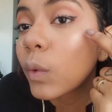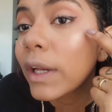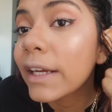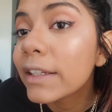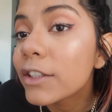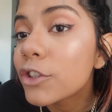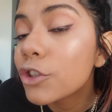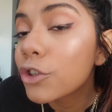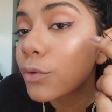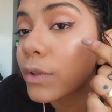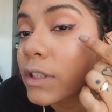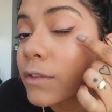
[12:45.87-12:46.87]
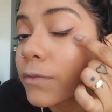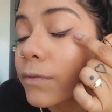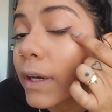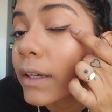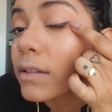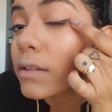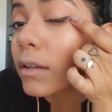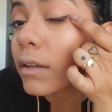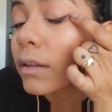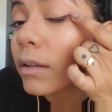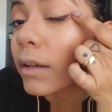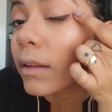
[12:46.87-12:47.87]
I need to do is fix
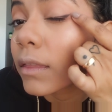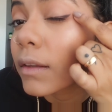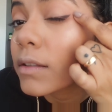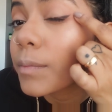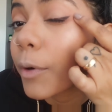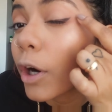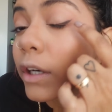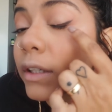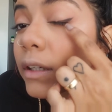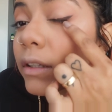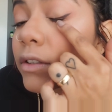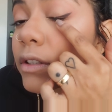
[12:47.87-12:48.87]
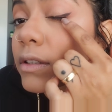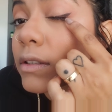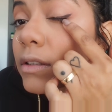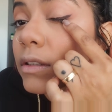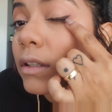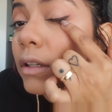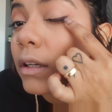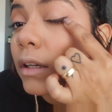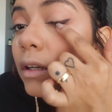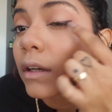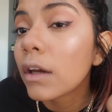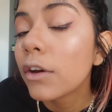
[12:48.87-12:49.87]
like this part and just
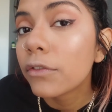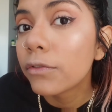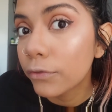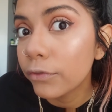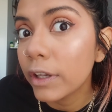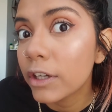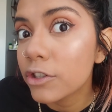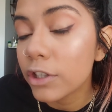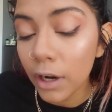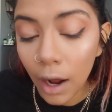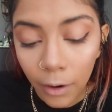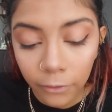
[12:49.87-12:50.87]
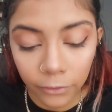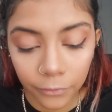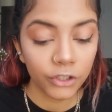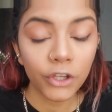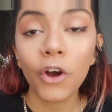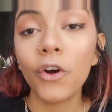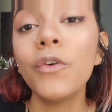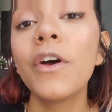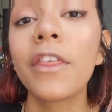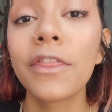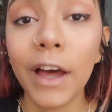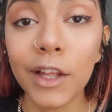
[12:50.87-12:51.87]
finish it off. So
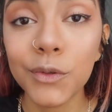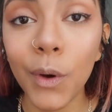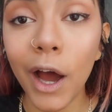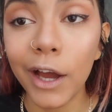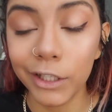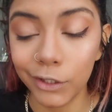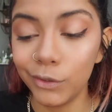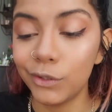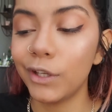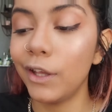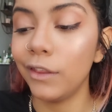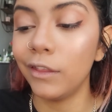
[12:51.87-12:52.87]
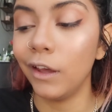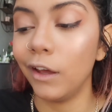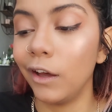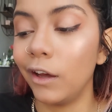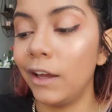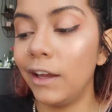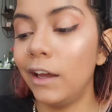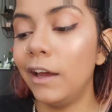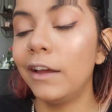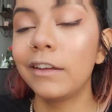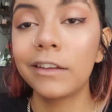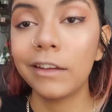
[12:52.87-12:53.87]
that's why I use the
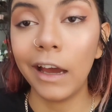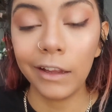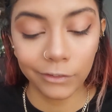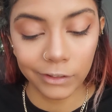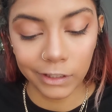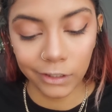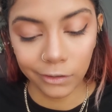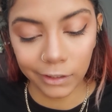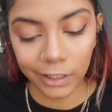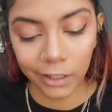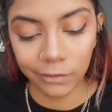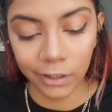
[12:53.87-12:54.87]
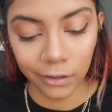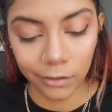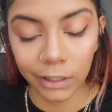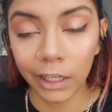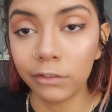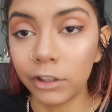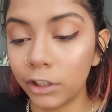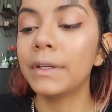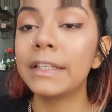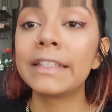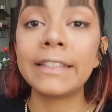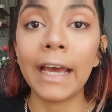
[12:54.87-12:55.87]
Kat Von D or KVD or whatever
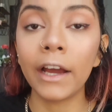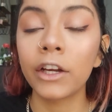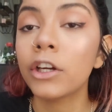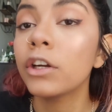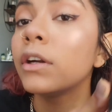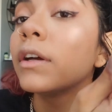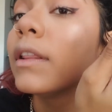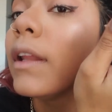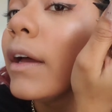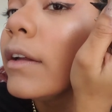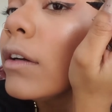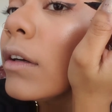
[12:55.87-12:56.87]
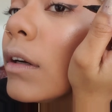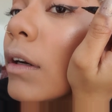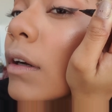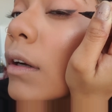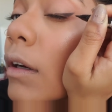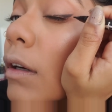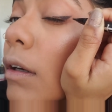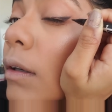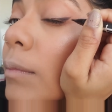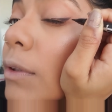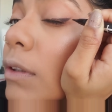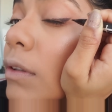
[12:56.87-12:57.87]
dagger liner.
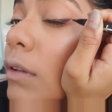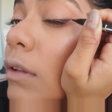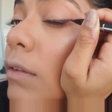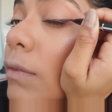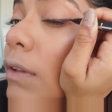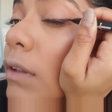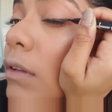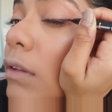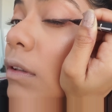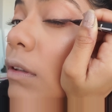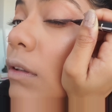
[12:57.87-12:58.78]
I'm just gonna finish it.